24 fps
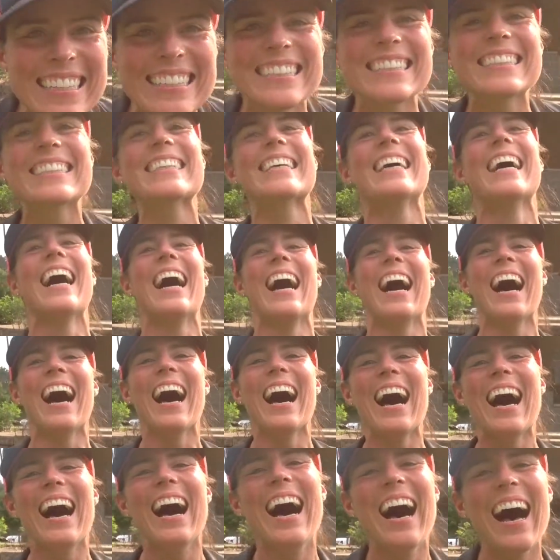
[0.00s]
Did you think
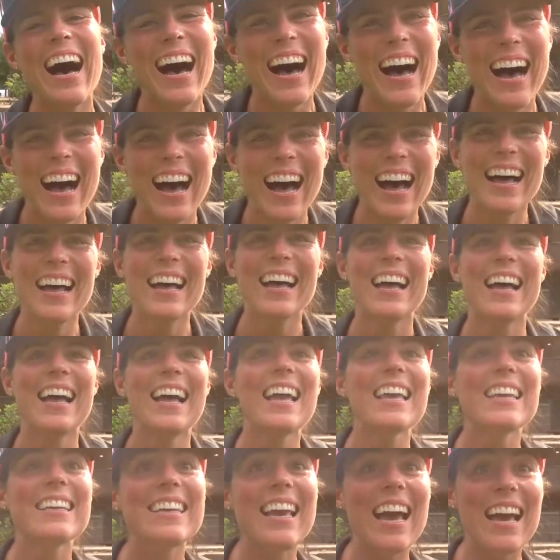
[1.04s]
you met it?